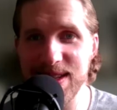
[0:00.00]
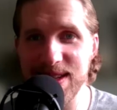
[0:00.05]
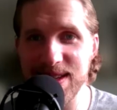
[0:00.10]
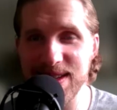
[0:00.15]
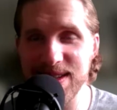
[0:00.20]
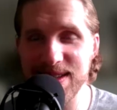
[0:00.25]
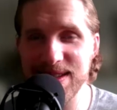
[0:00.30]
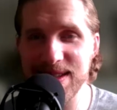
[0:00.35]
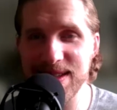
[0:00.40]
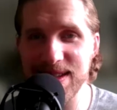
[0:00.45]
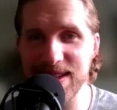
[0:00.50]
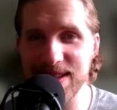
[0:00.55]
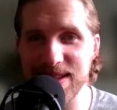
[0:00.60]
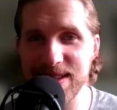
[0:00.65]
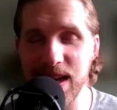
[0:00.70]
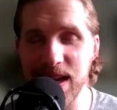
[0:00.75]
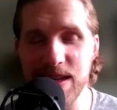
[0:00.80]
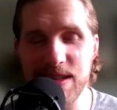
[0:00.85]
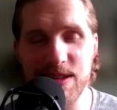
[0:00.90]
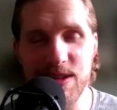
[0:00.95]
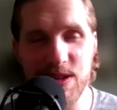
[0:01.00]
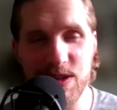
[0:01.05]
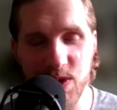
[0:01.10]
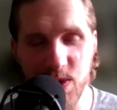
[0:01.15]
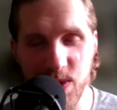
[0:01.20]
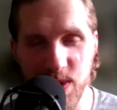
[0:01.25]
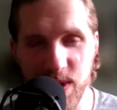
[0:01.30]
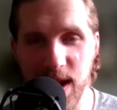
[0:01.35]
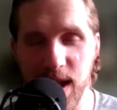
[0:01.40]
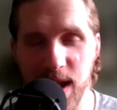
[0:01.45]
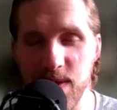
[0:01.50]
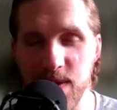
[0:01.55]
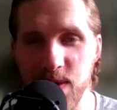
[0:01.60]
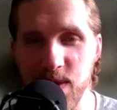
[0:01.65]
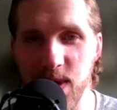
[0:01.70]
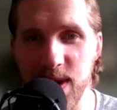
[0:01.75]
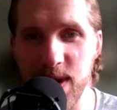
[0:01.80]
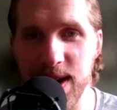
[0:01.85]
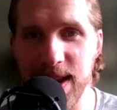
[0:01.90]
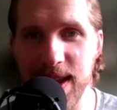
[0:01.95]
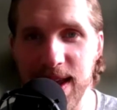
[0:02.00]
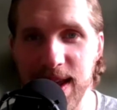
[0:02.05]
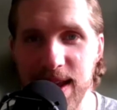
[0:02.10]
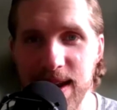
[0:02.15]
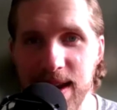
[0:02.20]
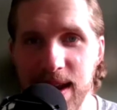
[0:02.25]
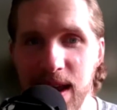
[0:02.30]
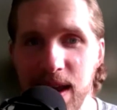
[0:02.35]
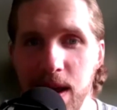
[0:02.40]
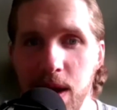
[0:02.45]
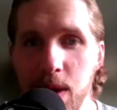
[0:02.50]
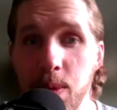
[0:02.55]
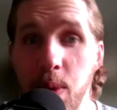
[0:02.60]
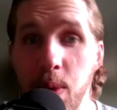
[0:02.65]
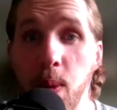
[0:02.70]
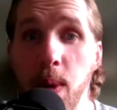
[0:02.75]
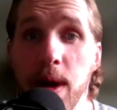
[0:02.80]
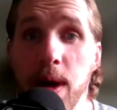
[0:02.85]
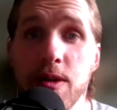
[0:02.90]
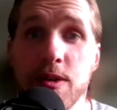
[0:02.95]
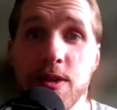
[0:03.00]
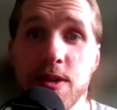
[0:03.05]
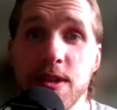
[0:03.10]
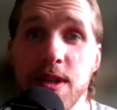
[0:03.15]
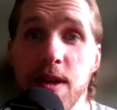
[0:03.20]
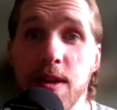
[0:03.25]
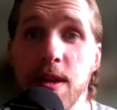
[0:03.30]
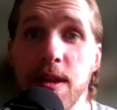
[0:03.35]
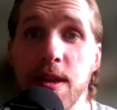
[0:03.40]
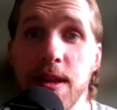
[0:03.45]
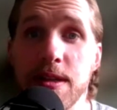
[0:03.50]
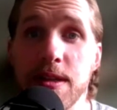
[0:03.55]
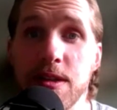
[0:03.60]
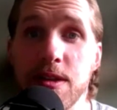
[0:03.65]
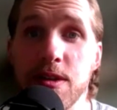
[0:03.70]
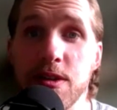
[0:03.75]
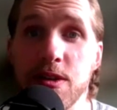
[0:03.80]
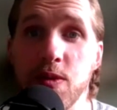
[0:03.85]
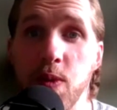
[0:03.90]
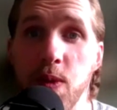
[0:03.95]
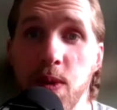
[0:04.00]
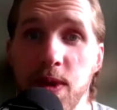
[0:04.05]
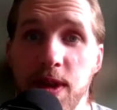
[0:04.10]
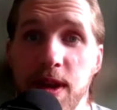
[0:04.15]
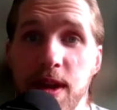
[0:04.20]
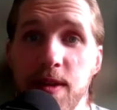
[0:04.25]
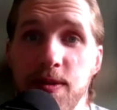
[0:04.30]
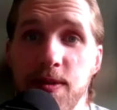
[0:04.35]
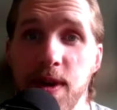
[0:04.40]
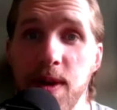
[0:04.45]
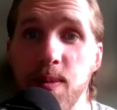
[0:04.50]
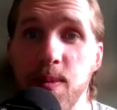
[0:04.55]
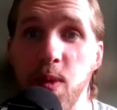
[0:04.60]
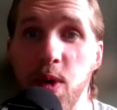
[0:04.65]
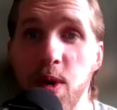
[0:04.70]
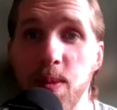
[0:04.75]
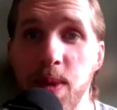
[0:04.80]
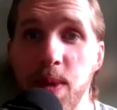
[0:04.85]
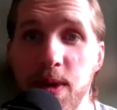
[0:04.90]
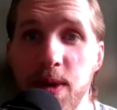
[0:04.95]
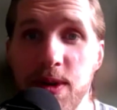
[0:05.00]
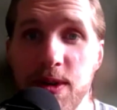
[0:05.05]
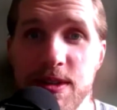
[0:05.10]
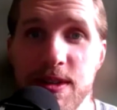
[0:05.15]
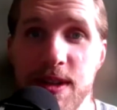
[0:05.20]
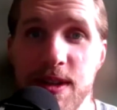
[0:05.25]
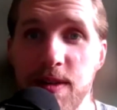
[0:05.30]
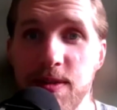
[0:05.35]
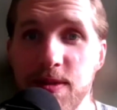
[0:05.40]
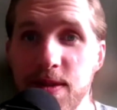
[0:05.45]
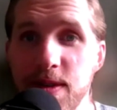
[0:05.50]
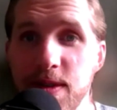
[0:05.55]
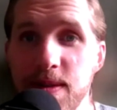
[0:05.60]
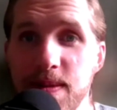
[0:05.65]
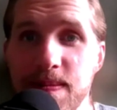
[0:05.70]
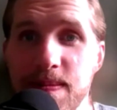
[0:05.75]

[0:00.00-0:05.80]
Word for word: to, to discuss here. So we're going to have you on again. But why mm-hmm. don't you tell the listeners where they can find more about your stuff?